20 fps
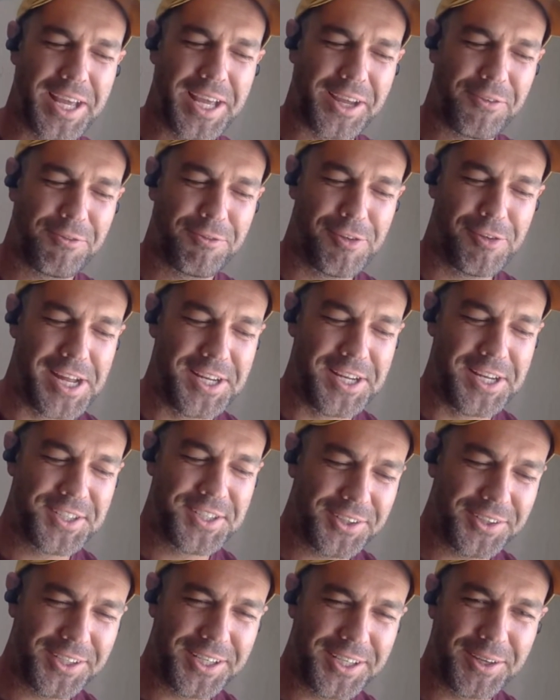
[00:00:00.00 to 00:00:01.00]
like
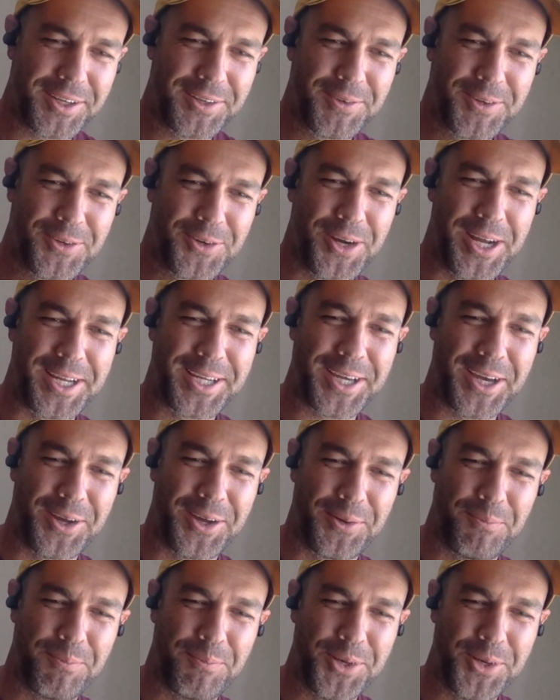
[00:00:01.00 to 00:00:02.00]
frantically crank
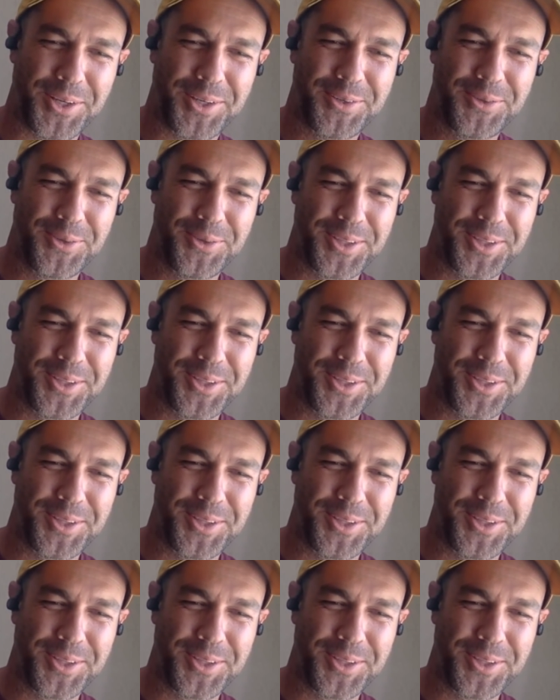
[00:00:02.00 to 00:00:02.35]
out a book